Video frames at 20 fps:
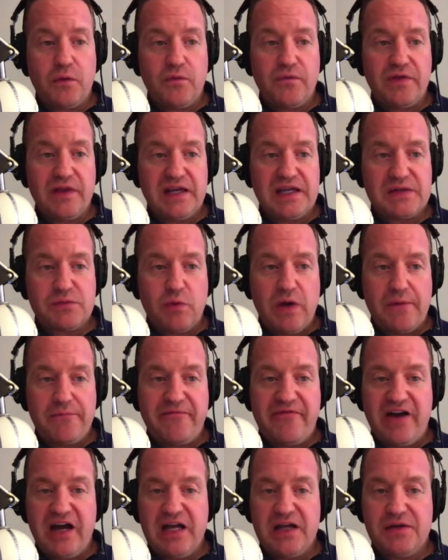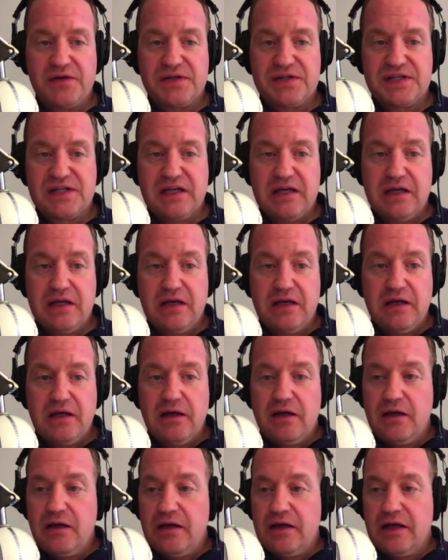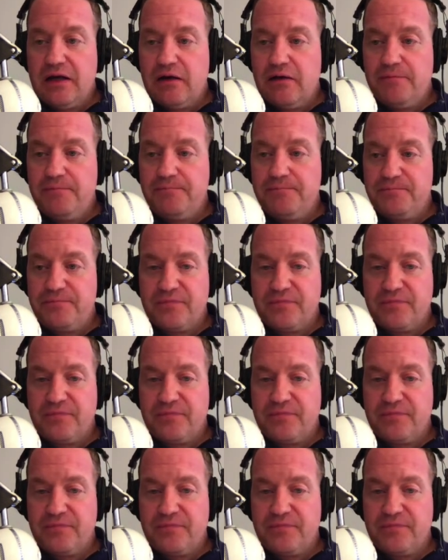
these web files here.